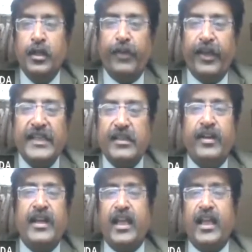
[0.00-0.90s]
various
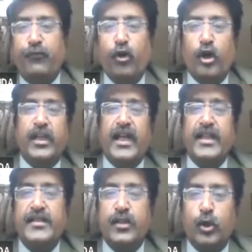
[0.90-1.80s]
events like folk
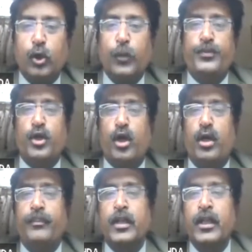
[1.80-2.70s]
dance, group
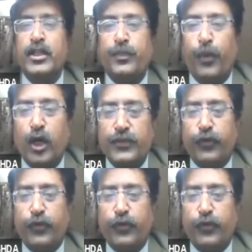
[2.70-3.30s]
song, sport